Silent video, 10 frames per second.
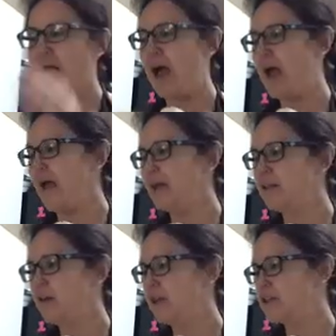I
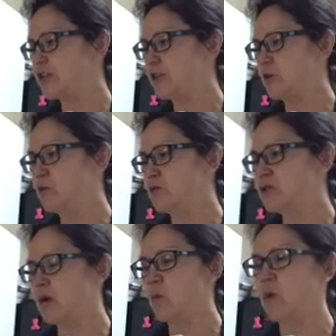like to
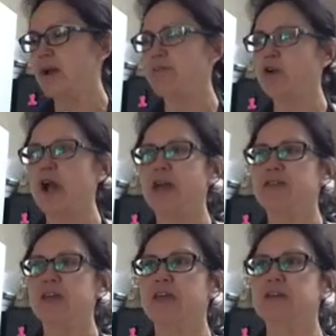use whatever I
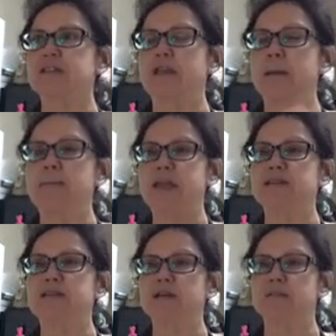think is like
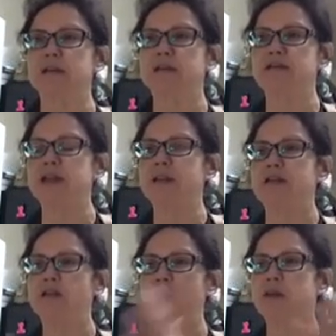basic because not
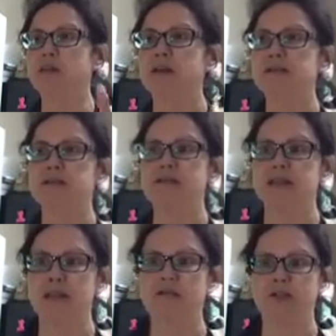everyone likes the
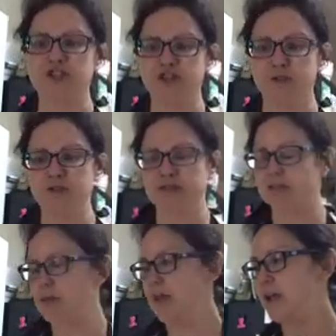same vegetables
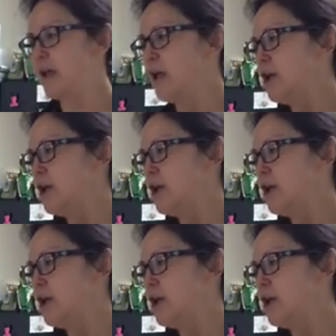as me.